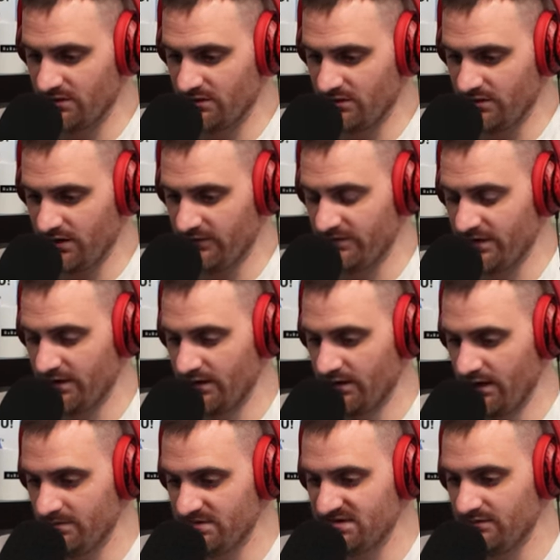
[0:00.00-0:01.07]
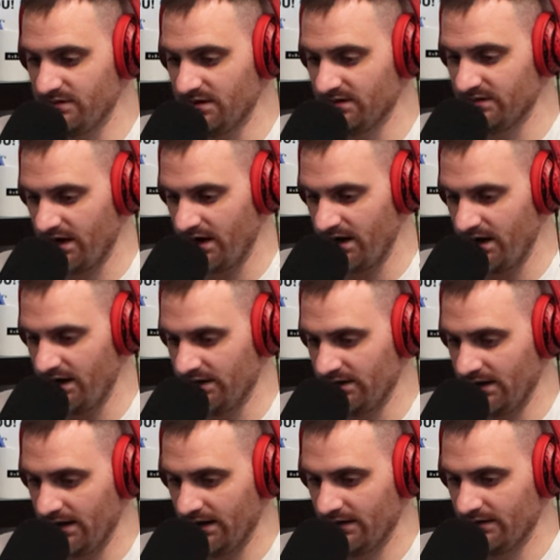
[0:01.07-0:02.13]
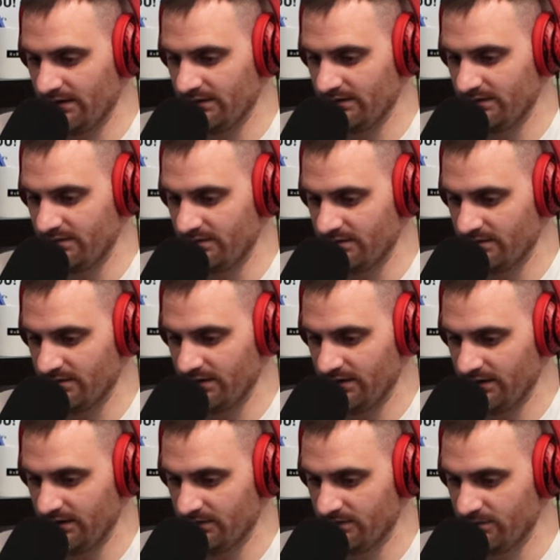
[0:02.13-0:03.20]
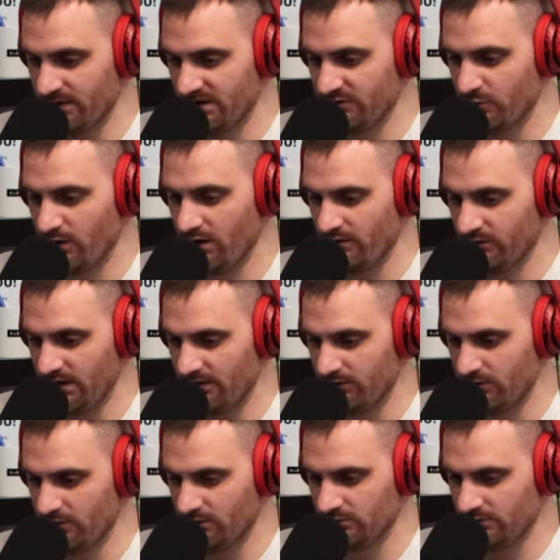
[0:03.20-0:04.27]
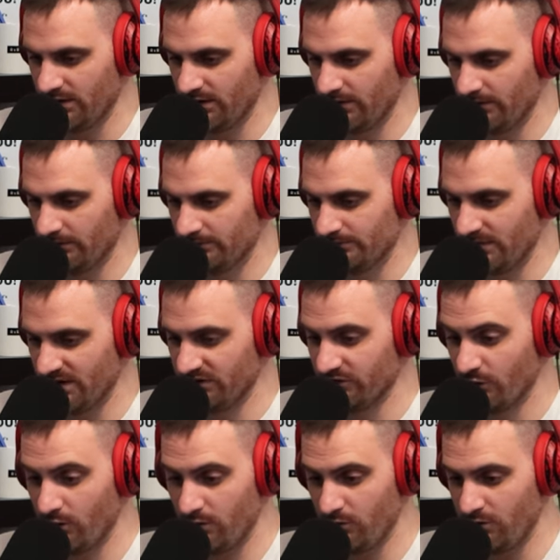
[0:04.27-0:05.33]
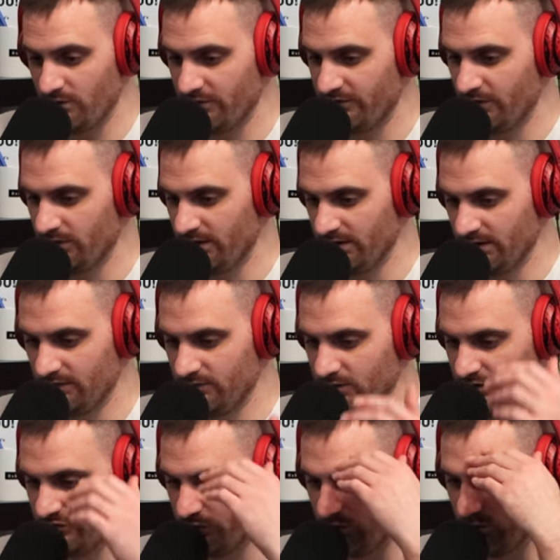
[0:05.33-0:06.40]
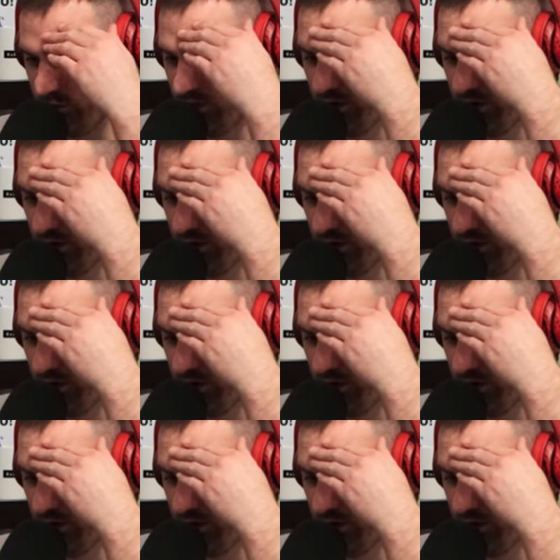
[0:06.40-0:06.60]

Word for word: if the MCV is high and the B12 level um, is normal, the folate level is normal,